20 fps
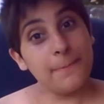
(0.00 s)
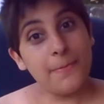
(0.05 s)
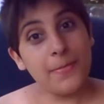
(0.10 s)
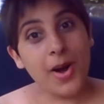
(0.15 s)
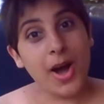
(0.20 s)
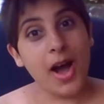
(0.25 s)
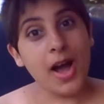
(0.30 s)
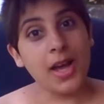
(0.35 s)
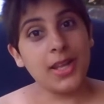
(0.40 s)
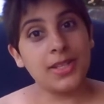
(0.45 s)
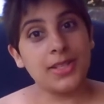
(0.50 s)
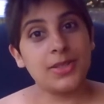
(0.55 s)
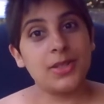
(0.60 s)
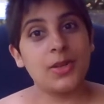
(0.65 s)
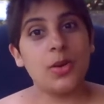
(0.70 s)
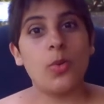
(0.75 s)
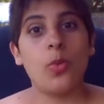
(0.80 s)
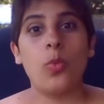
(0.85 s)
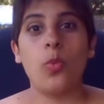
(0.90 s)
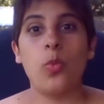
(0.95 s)
But
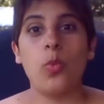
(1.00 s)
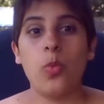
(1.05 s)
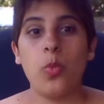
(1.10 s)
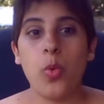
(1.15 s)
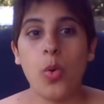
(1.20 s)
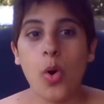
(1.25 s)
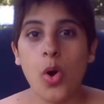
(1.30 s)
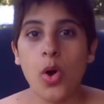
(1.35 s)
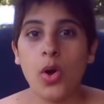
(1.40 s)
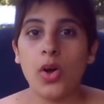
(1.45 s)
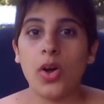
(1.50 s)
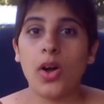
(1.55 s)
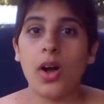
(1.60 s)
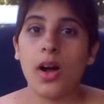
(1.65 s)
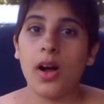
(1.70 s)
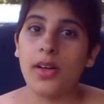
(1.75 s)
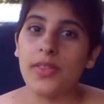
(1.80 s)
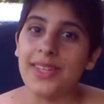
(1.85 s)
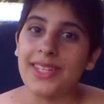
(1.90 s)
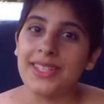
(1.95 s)
what
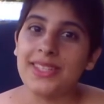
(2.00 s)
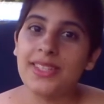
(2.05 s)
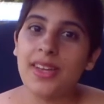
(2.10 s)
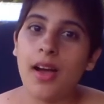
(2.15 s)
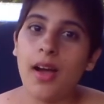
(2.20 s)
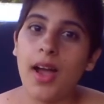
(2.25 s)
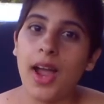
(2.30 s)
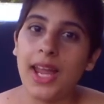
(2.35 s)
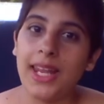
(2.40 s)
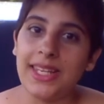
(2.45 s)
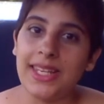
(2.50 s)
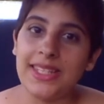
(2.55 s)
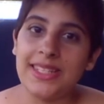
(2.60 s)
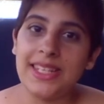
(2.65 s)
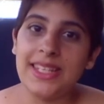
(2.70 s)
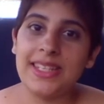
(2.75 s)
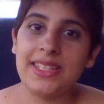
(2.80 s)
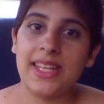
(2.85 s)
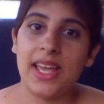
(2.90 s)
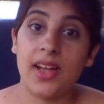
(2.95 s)
are these tiny
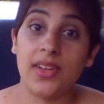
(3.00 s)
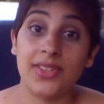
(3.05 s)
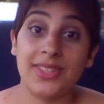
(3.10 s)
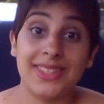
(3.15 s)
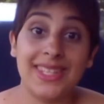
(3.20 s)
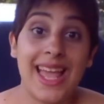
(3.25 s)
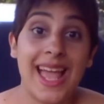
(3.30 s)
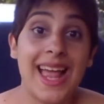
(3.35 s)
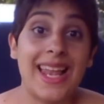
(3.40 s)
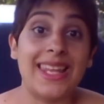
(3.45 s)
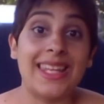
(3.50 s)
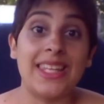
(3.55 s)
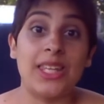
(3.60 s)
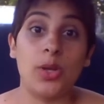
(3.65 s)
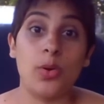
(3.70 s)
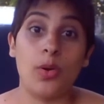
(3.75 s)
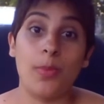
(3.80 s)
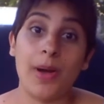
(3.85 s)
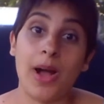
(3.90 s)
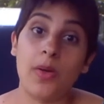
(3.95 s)
details telling
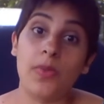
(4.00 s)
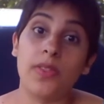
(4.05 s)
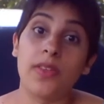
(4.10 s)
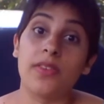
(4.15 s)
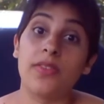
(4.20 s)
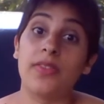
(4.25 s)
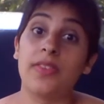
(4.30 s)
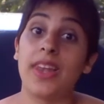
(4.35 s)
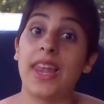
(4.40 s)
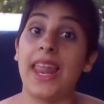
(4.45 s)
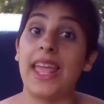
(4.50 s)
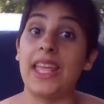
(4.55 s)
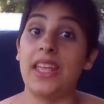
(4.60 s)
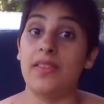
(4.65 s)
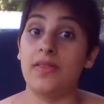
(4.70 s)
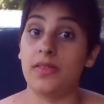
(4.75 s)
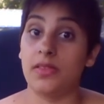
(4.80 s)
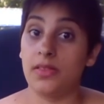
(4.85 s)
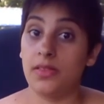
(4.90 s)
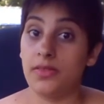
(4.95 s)
you about the
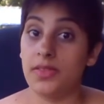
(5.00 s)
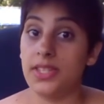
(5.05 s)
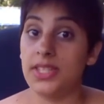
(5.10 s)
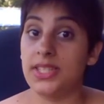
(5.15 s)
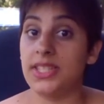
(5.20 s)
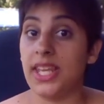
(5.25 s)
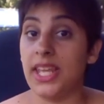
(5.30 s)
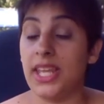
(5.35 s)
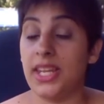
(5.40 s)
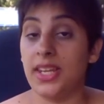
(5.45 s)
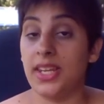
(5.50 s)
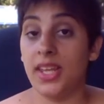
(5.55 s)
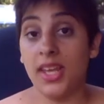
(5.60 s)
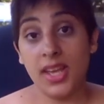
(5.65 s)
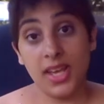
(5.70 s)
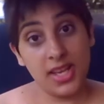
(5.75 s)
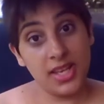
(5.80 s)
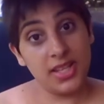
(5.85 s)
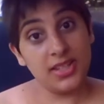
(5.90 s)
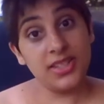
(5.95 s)
flavour of the scene?
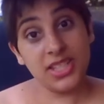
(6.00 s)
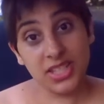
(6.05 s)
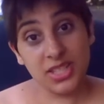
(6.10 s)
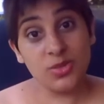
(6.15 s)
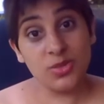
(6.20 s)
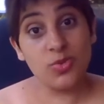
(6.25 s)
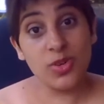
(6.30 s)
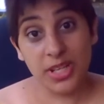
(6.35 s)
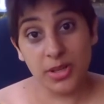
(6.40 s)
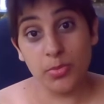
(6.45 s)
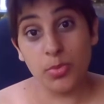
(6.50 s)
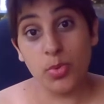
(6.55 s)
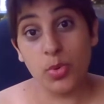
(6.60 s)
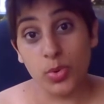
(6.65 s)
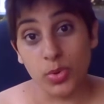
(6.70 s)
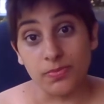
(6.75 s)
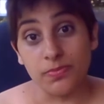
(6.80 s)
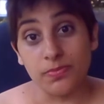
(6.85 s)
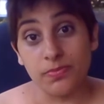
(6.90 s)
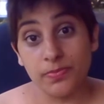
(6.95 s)
This is really
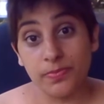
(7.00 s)
important.